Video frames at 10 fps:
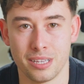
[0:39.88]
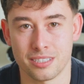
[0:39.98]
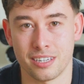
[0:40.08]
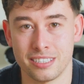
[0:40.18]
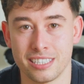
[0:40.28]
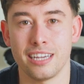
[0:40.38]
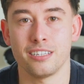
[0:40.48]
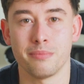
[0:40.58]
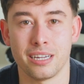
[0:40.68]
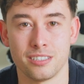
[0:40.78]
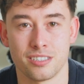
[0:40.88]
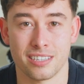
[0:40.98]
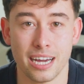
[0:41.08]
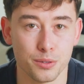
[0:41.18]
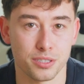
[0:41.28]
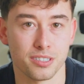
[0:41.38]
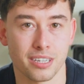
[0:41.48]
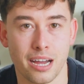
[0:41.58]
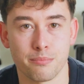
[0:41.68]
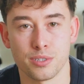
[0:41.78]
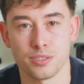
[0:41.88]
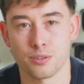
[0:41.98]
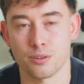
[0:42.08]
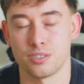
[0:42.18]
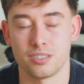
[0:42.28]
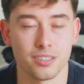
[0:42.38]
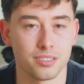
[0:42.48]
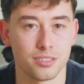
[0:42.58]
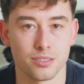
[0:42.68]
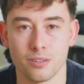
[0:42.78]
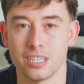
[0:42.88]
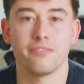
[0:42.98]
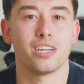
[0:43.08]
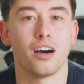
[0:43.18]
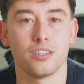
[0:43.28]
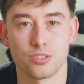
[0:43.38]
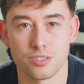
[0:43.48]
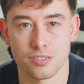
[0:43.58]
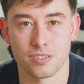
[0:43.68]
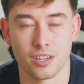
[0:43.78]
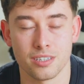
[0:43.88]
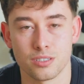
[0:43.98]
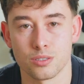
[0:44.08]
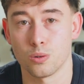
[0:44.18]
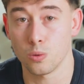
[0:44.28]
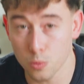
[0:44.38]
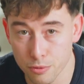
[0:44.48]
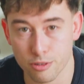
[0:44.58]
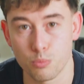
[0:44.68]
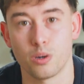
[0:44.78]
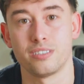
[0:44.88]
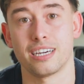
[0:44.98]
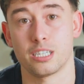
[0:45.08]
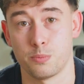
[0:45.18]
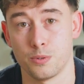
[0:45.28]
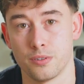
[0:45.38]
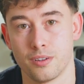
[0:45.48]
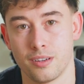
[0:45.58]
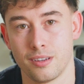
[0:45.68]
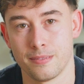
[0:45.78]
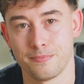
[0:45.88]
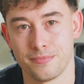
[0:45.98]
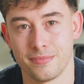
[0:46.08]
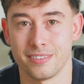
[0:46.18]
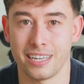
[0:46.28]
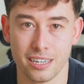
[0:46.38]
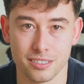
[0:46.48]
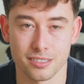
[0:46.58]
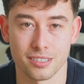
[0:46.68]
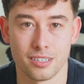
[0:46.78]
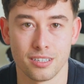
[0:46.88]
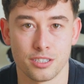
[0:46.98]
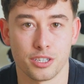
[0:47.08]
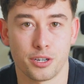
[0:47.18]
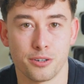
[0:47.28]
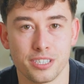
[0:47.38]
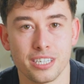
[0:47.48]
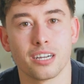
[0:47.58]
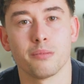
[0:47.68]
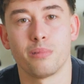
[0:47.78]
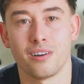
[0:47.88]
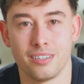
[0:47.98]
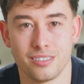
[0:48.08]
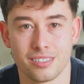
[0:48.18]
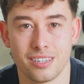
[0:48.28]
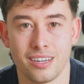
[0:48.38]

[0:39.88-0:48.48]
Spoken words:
that's going to let you manage thousands of cameras across dozens or even hundreds of sites, all from one dashboard. Next, security and compliance.